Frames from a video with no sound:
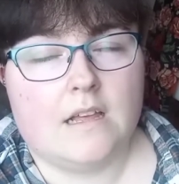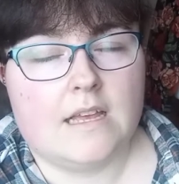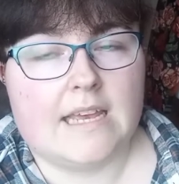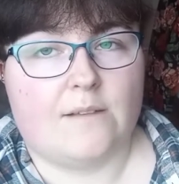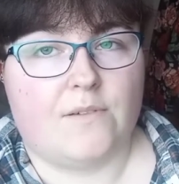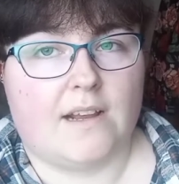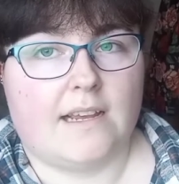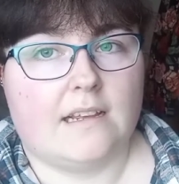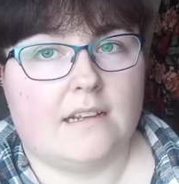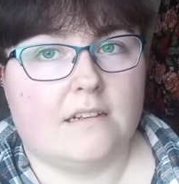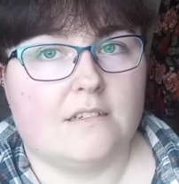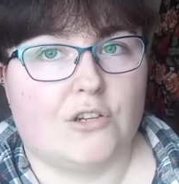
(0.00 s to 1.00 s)
if I,
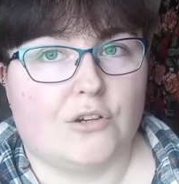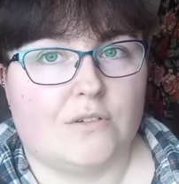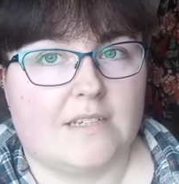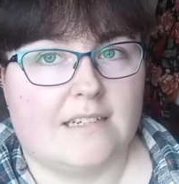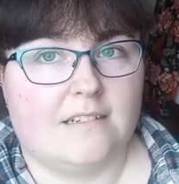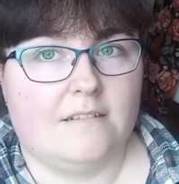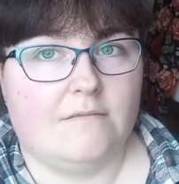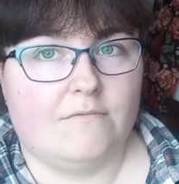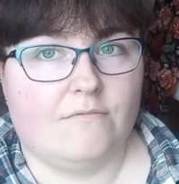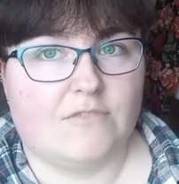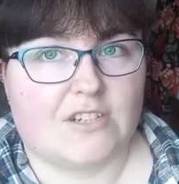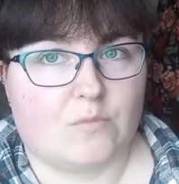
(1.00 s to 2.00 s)
you know, did
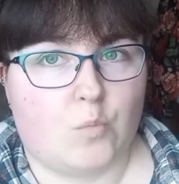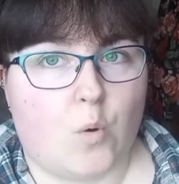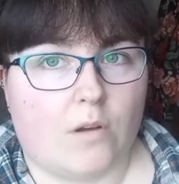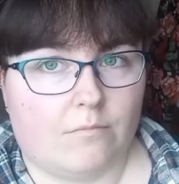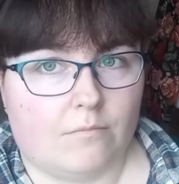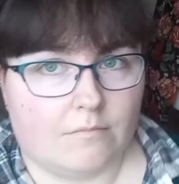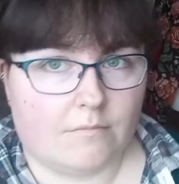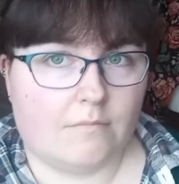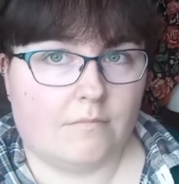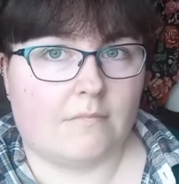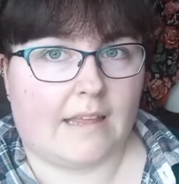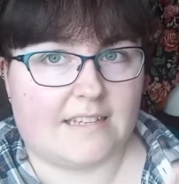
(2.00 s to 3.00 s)
just one
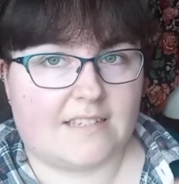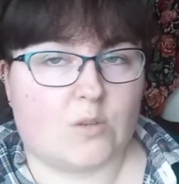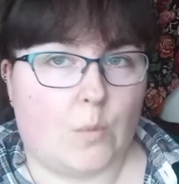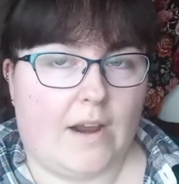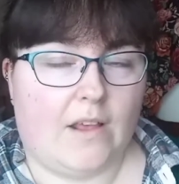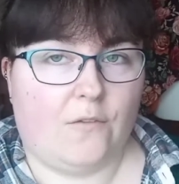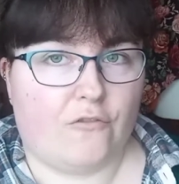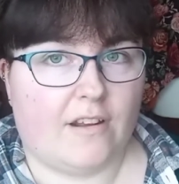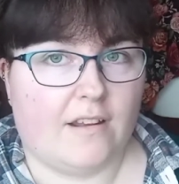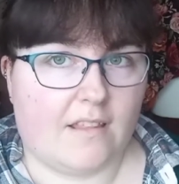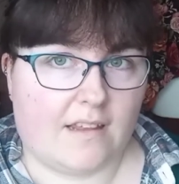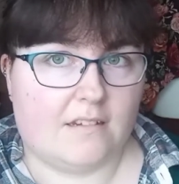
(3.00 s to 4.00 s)
like square in the front
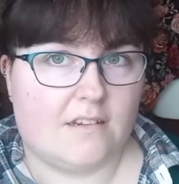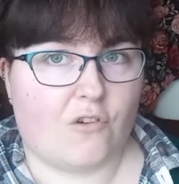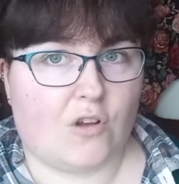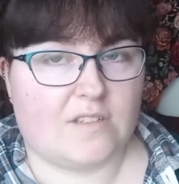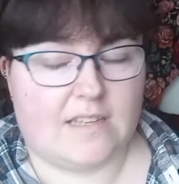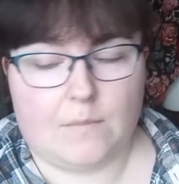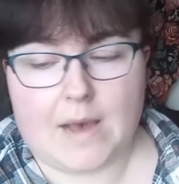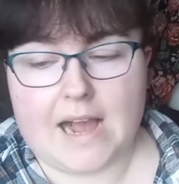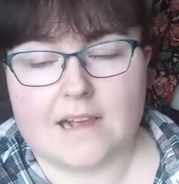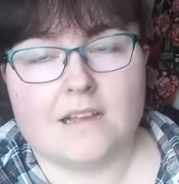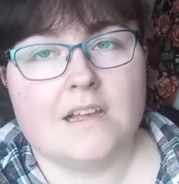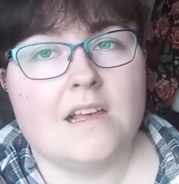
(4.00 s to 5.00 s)
and then cross at the back.
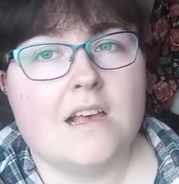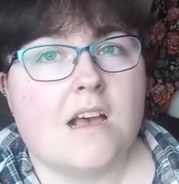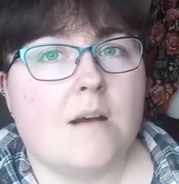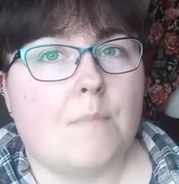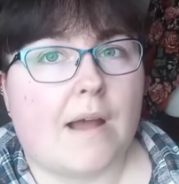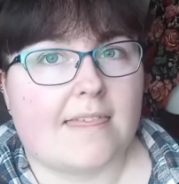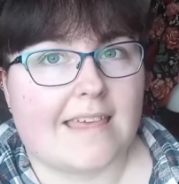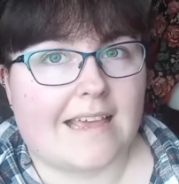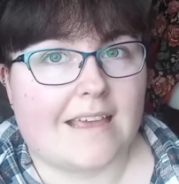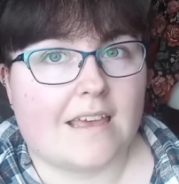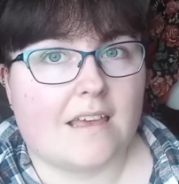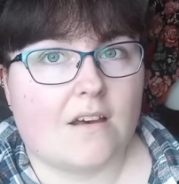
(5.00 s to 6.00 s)
But I
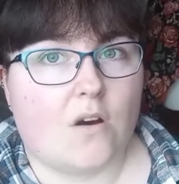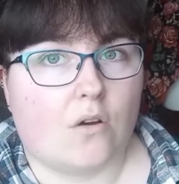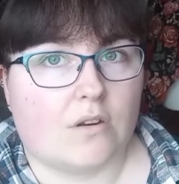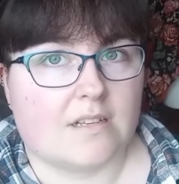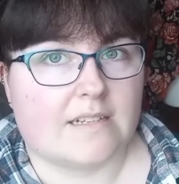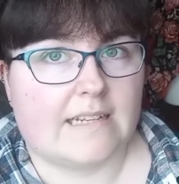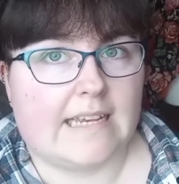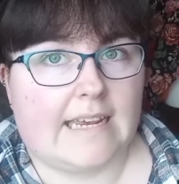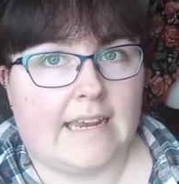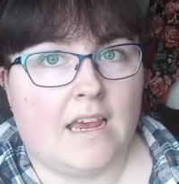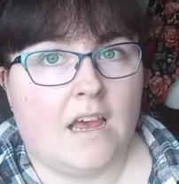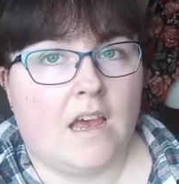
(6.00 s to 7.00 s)
think
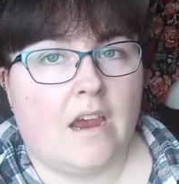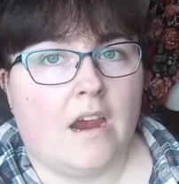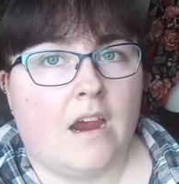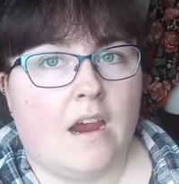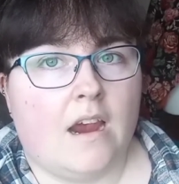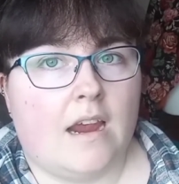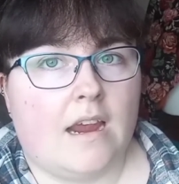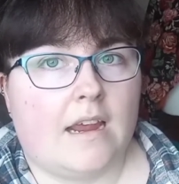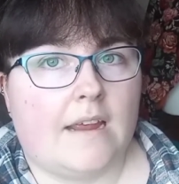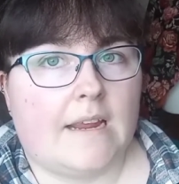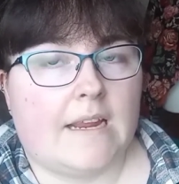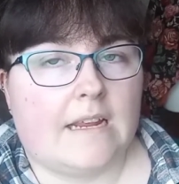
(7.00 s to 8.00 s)
honestly
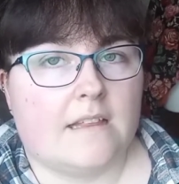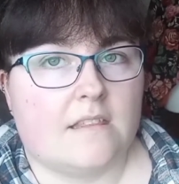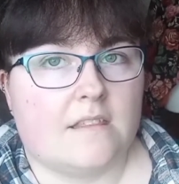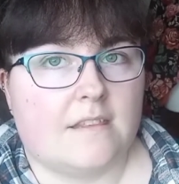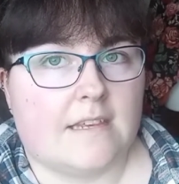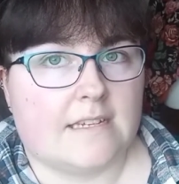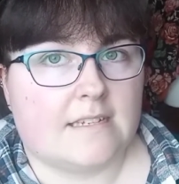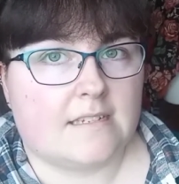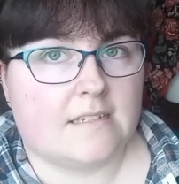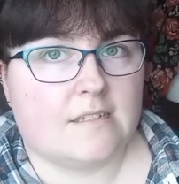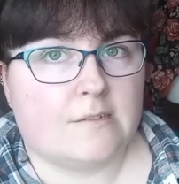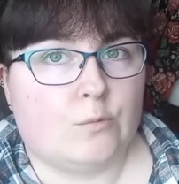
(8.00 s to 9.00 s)

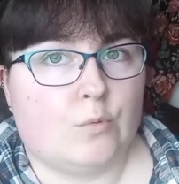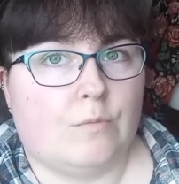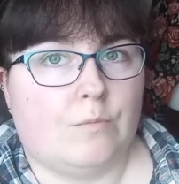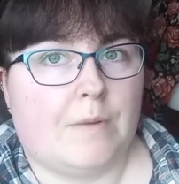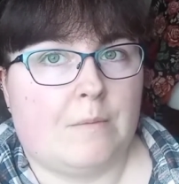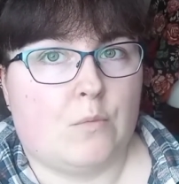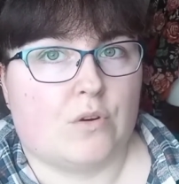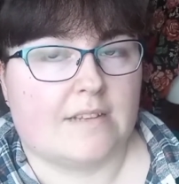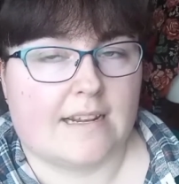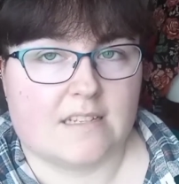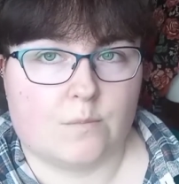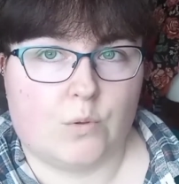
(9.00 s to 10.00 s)
this would be more
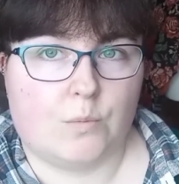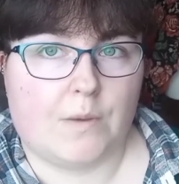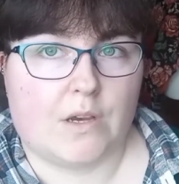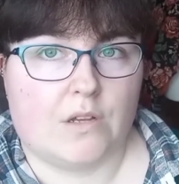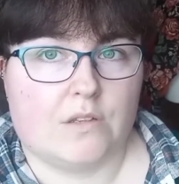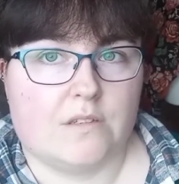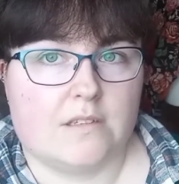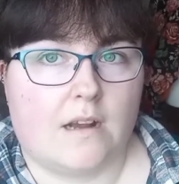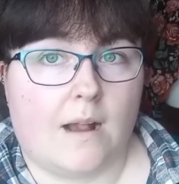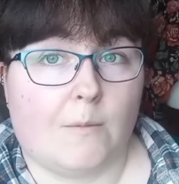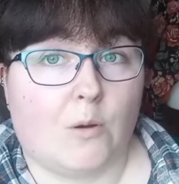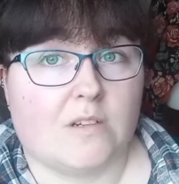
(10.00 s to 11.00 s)
sensible, because
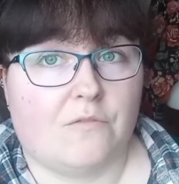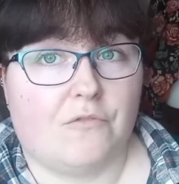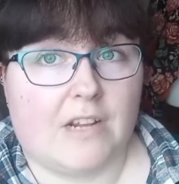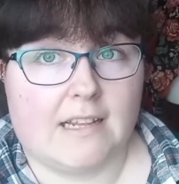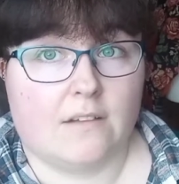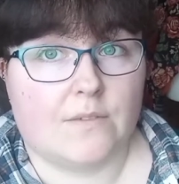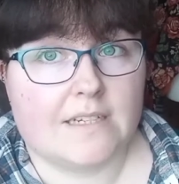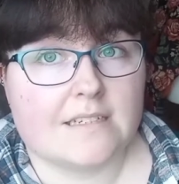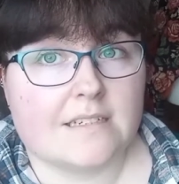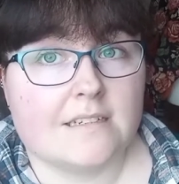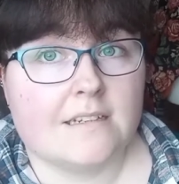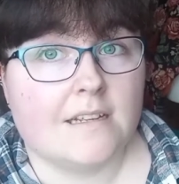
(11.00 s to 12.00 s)
I'm going to really love it.
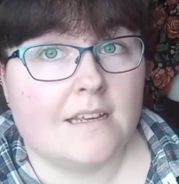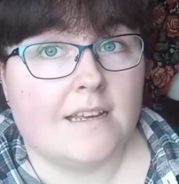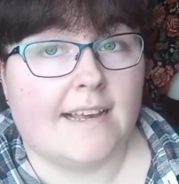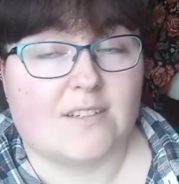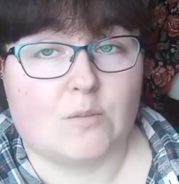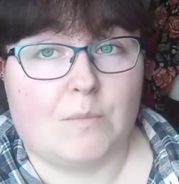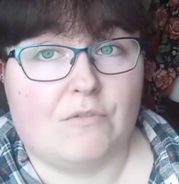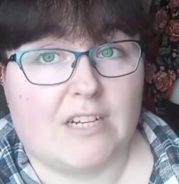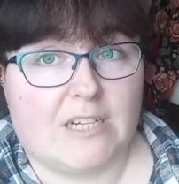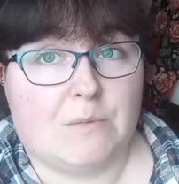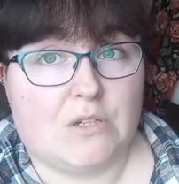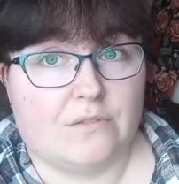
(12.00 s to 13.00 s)
It's going to be
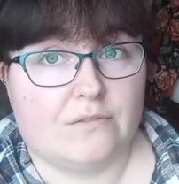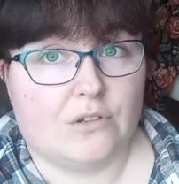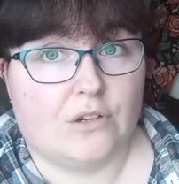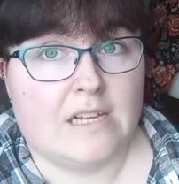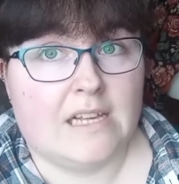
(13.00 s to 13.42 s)
really beautiful,